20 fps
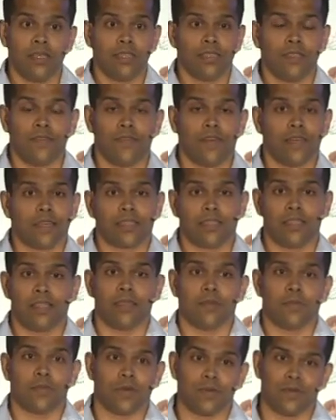the fact
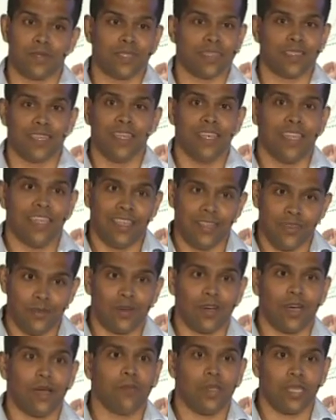that
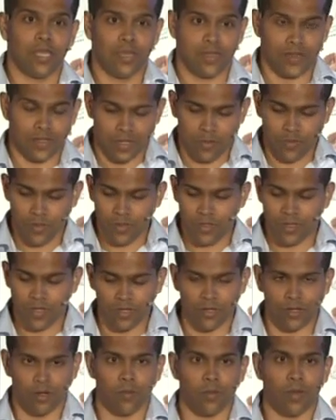you're coming here because I'm doing
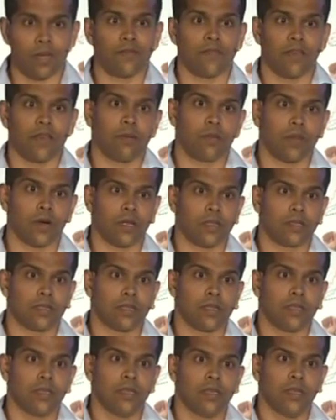the job at a fair
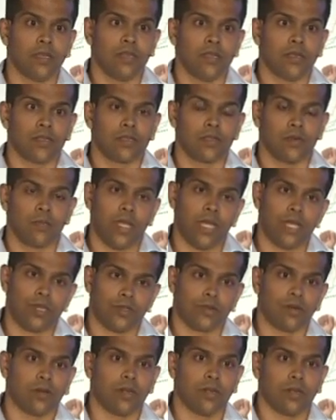price. So make
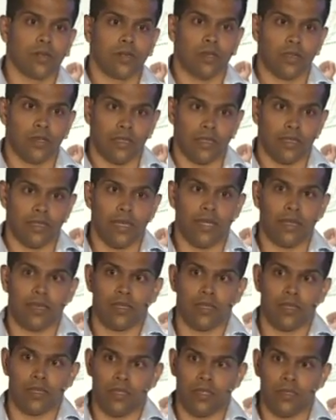sure
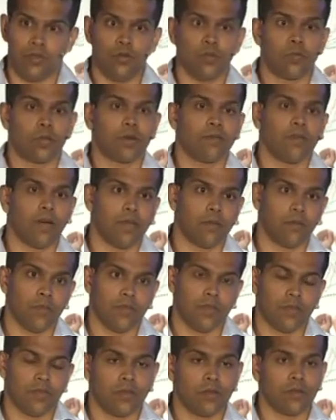that you provide
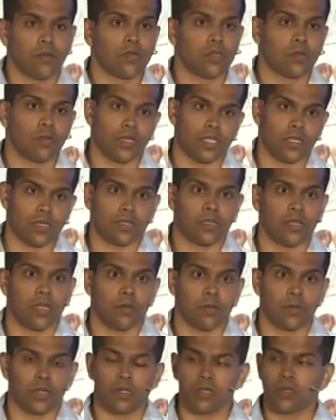me with the tools to be
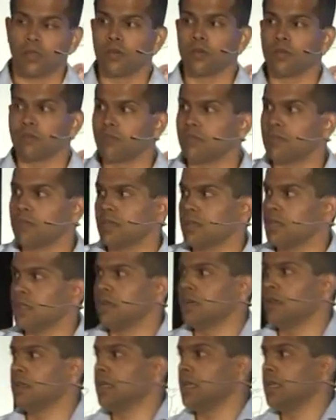sustainable. So
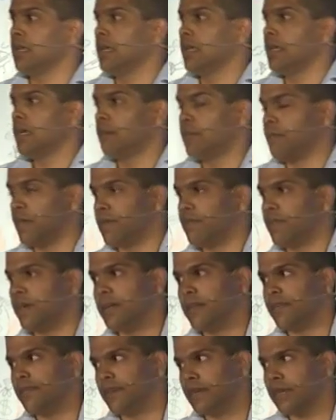don't, be
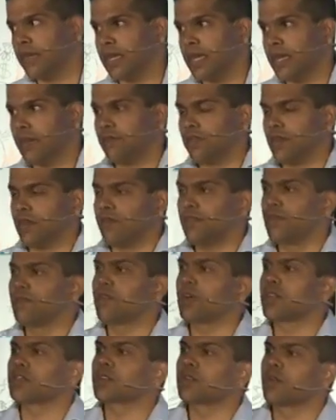very, very careful. If you've
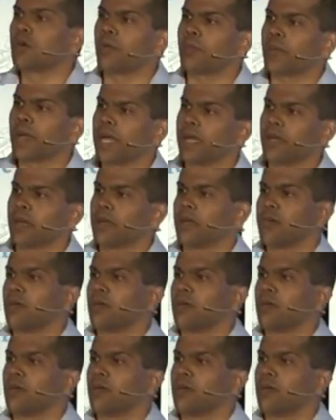got a slow payer